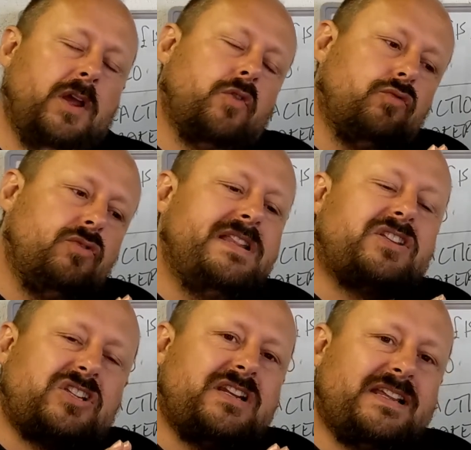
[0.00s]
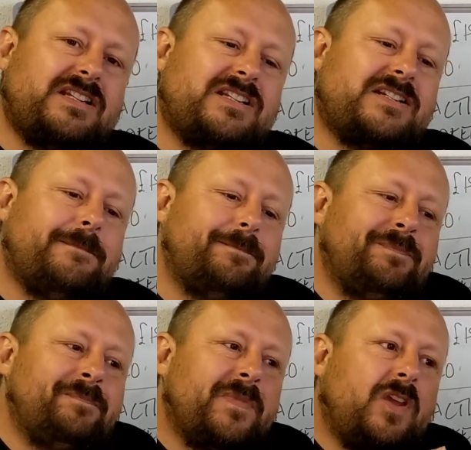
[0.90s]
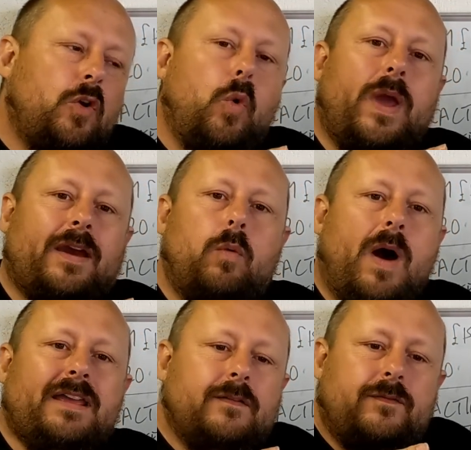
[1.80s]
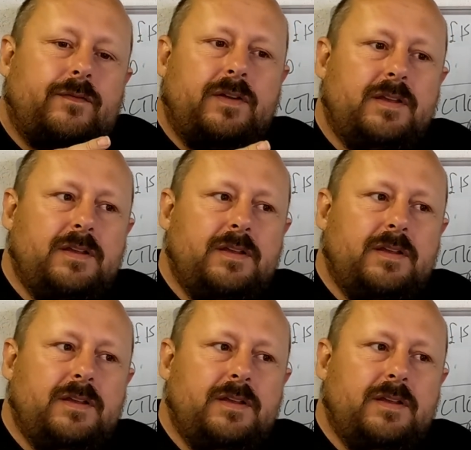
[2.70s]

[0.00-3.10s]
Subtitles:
rinseless, quick way of